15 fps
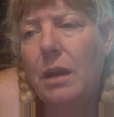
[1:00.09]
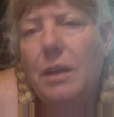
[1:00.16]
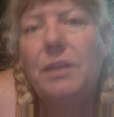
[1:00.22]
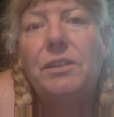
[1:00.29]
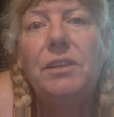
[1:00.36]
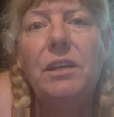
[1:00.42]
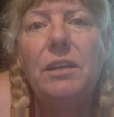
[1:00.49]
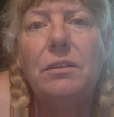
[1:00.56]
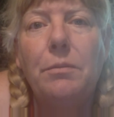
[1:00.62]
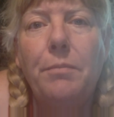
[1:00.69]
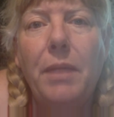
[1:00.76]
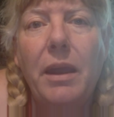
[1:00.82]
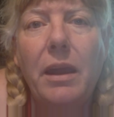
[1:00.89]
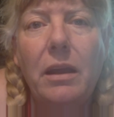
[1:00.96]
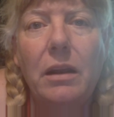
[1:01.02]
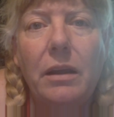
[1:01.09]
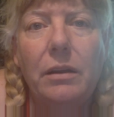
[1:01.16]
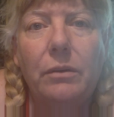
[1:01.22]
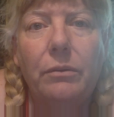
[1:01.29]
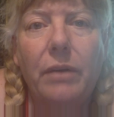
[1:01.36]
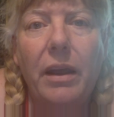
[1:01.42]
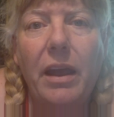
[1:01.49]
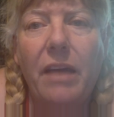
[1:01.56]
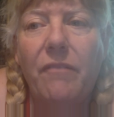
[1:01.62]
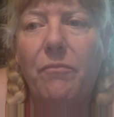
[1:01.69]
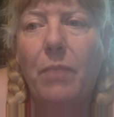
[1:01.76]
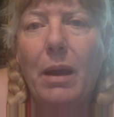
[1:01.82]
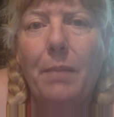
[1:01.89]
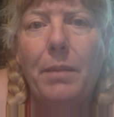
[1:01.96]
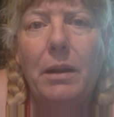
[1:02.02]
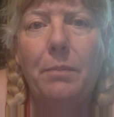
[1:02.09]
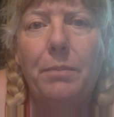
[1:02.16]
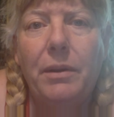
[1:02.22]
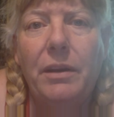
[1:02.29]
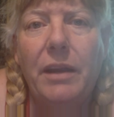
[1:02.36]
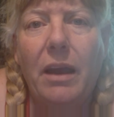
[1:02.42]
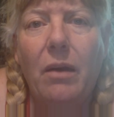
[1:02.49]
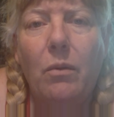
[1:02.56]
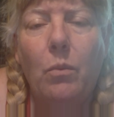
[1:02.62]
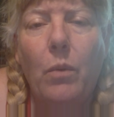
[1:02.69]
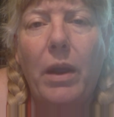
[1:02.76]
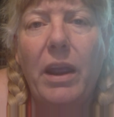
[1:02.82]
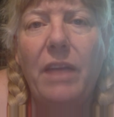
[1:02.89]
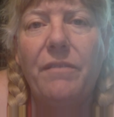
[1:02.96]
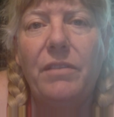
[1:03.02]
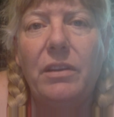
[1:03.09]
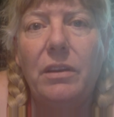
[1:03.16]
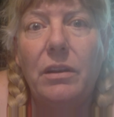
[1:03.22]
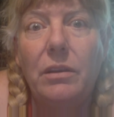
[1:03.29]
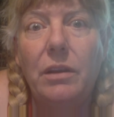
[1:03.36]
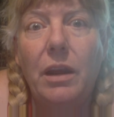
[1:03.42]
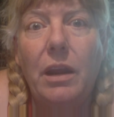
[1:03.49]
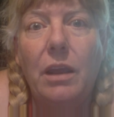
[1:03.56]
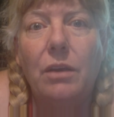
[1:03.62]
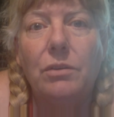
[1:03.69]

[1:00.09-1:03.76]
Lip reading: And he sees a man on a raft bobbing up and down, waving. And he